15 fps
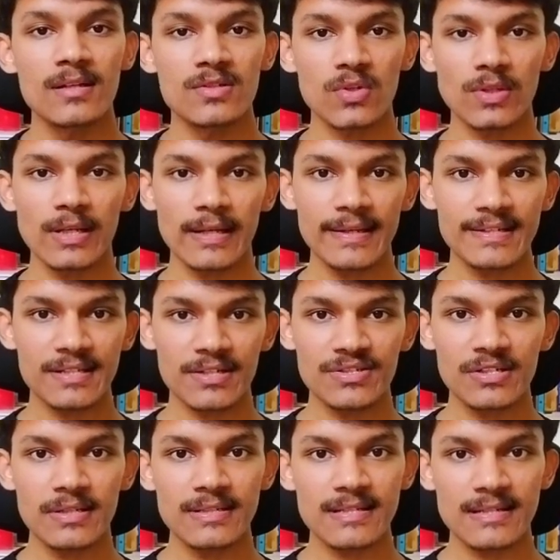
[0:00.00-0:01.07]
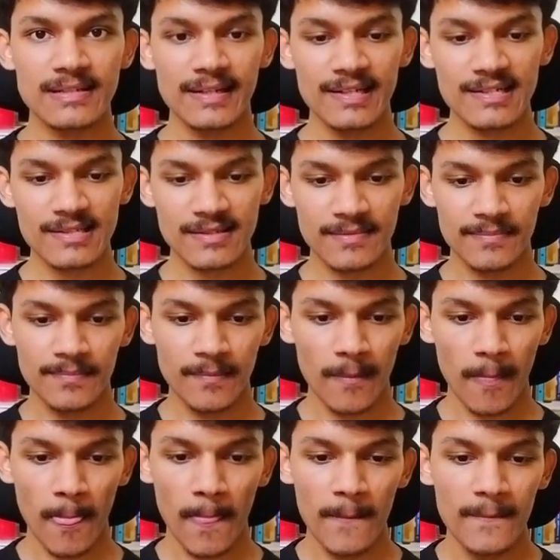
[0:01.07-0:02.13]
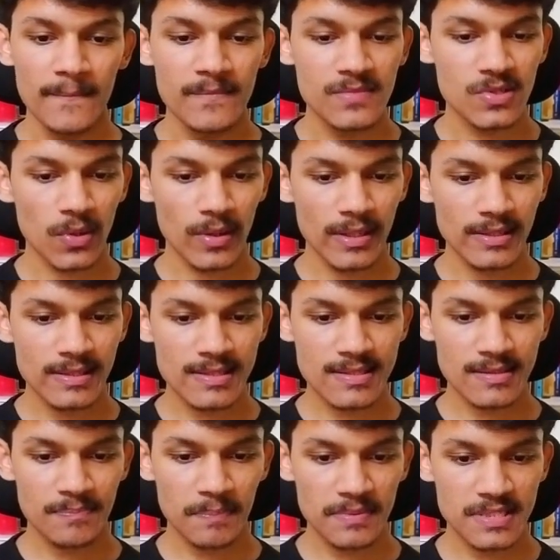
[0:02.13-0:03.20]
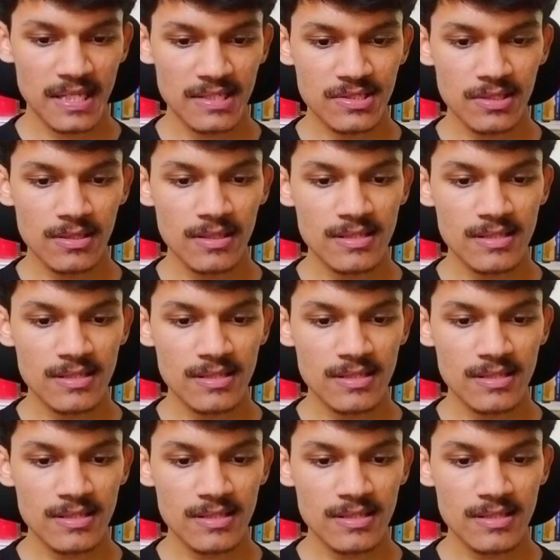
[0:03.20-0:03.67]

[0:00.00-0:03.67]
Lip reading: So the next section is the skills. So in this section,